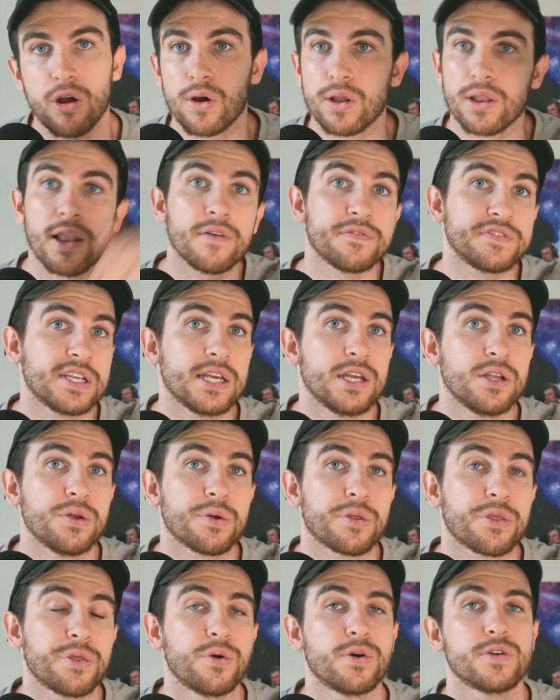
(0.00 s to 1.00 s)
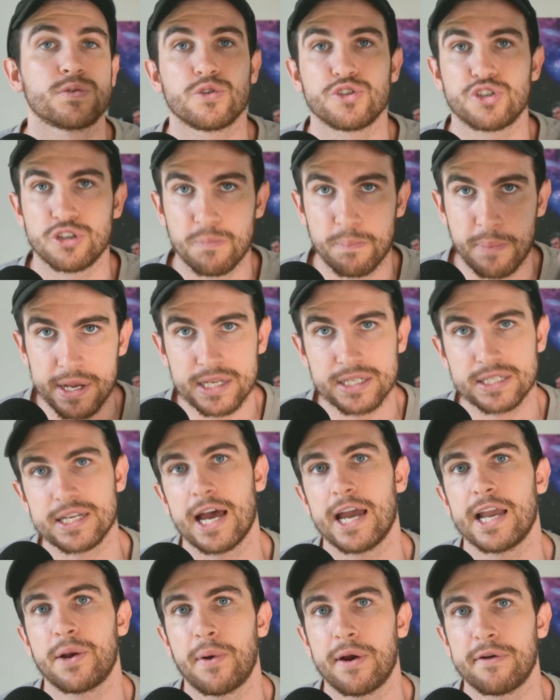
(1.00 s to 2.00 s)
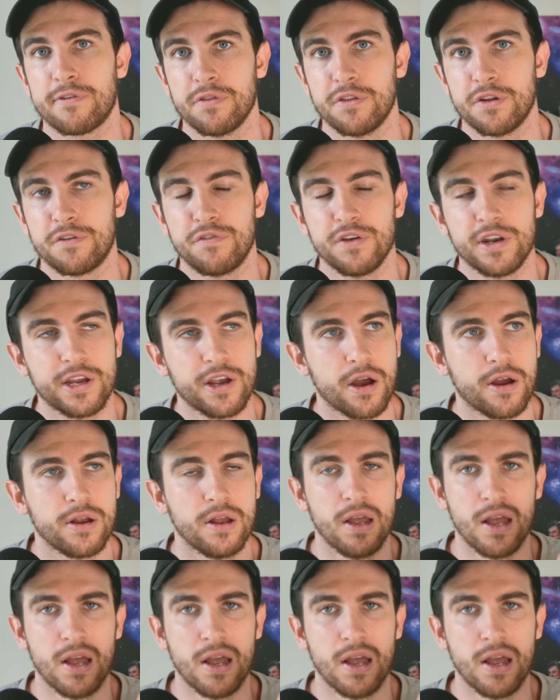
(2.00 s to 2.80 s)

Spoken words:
I'd love to hear your thoughts. What's your biggest takeaway from this video?